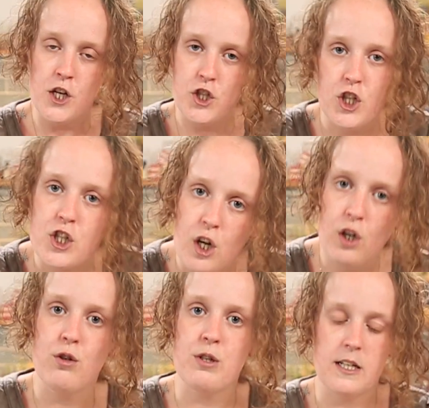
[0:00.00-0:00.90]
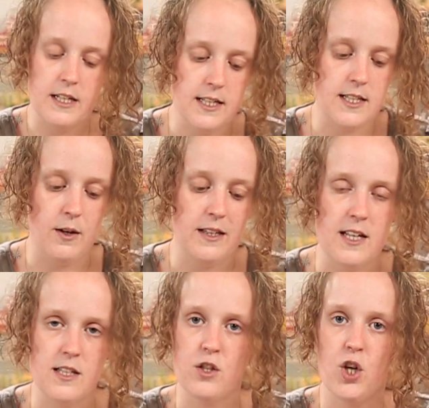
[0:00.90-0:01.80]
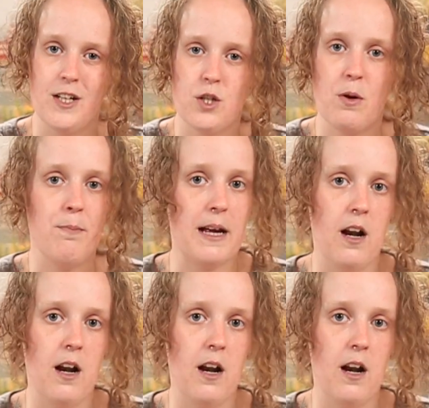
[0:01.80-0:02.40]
just to loosen it so it doesn't turn into a big